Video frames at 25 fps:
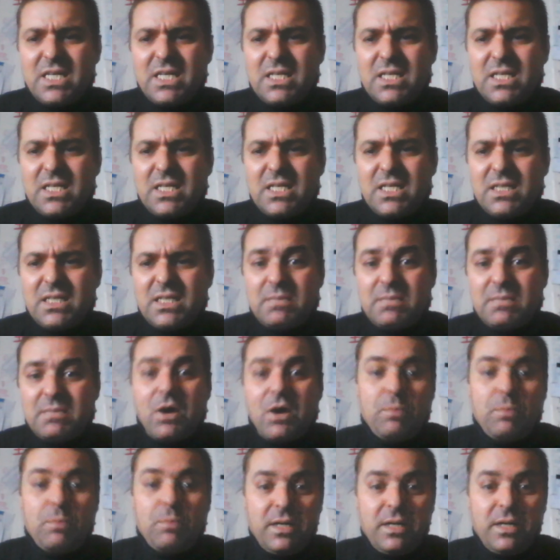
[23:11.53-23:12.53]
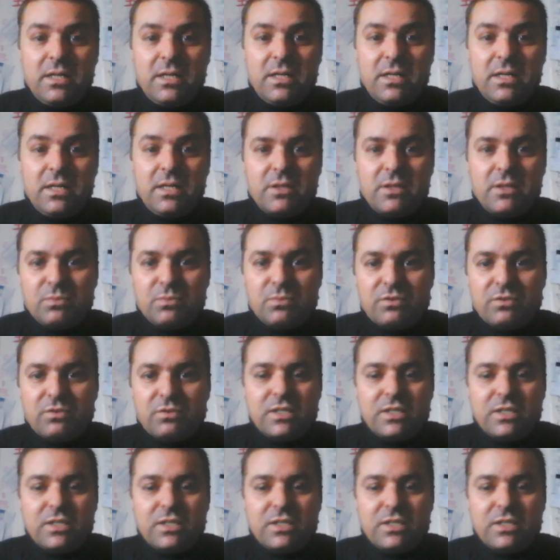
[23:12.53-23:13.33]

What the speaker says: This is my opinion about the movie.